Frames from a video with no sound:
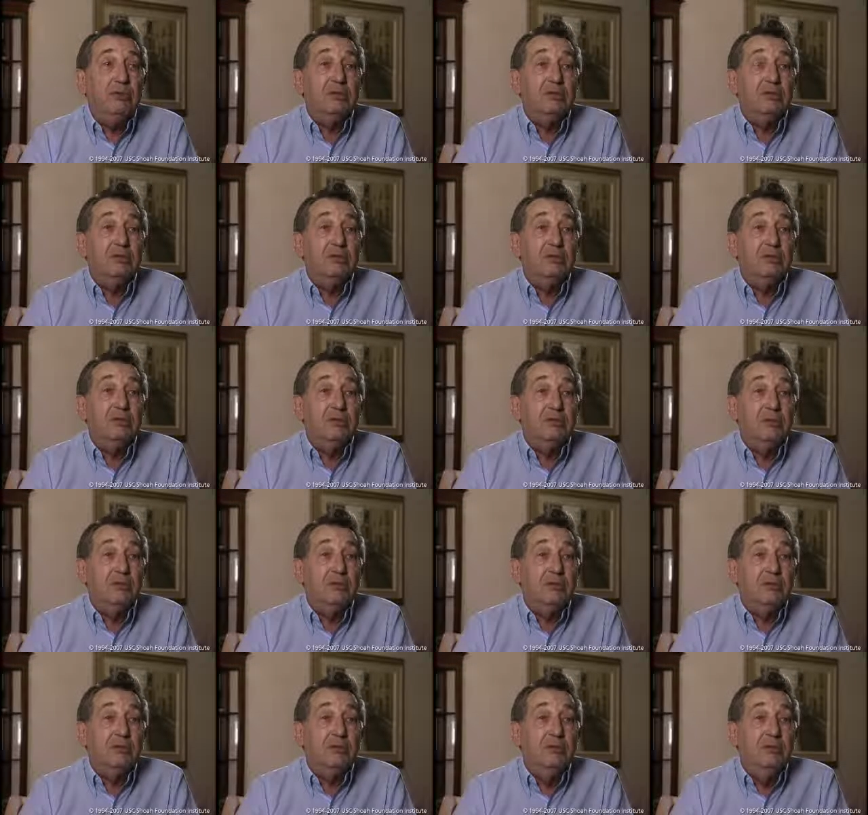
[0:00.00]

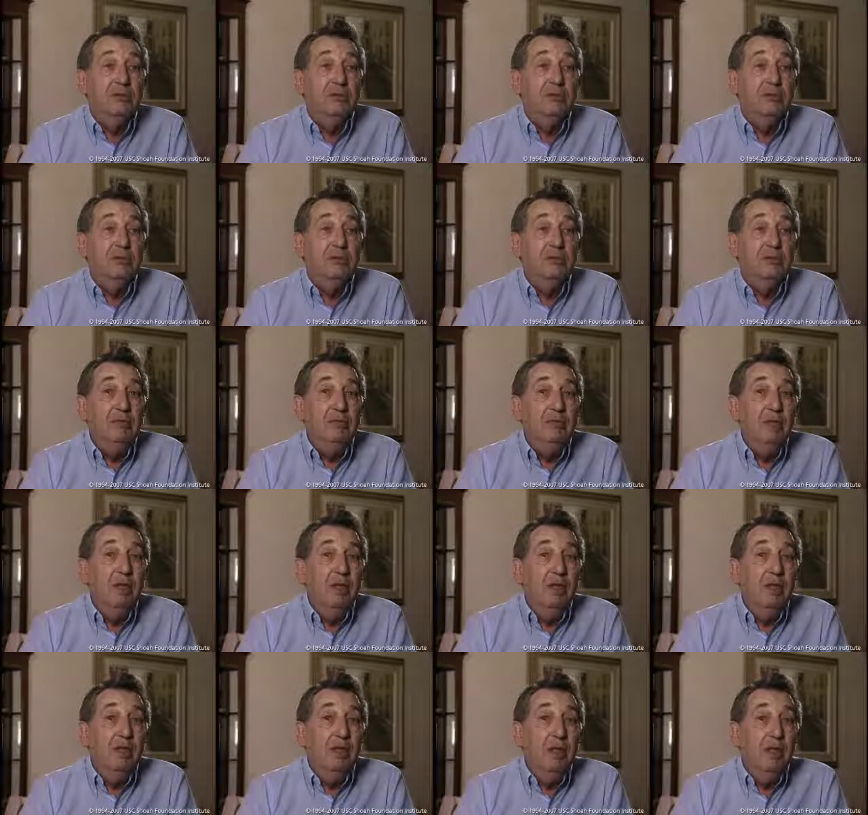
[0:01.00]

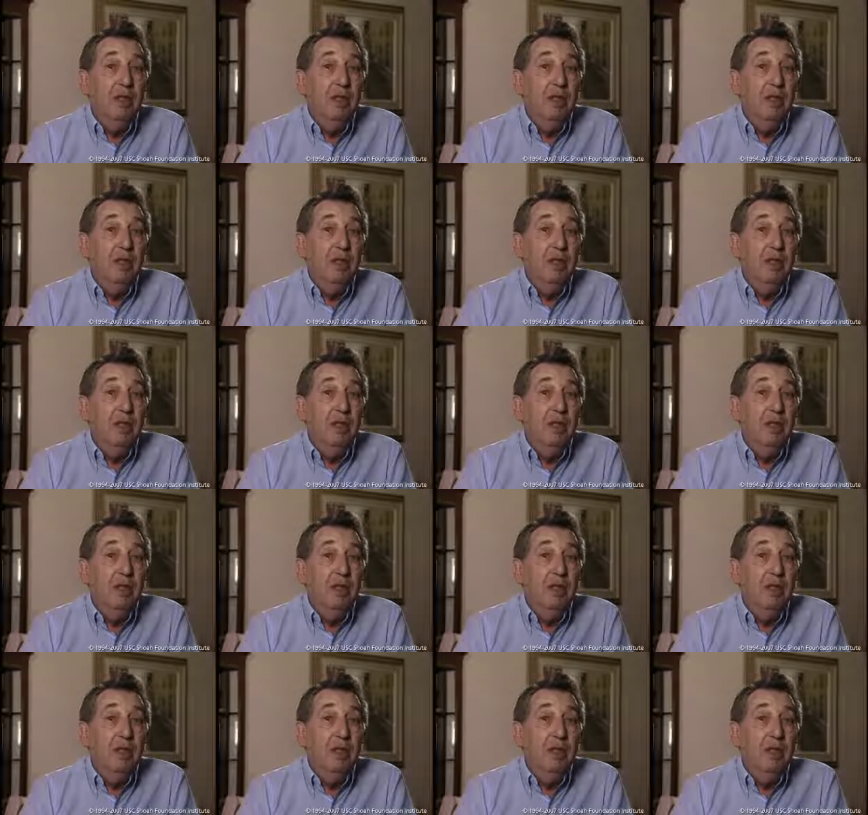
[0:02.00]
(no one is talking)